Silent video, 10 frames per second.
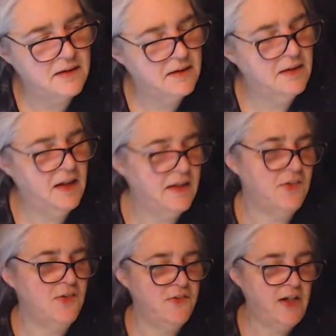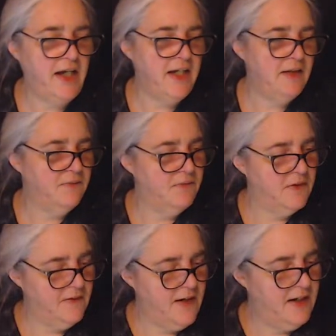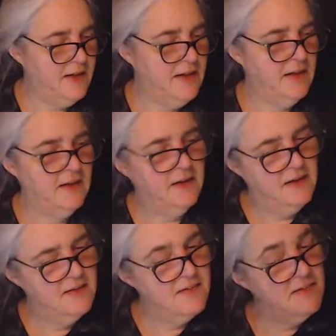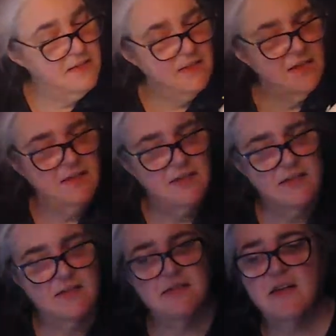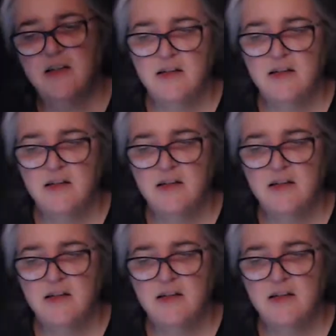not too tight with adding, because this is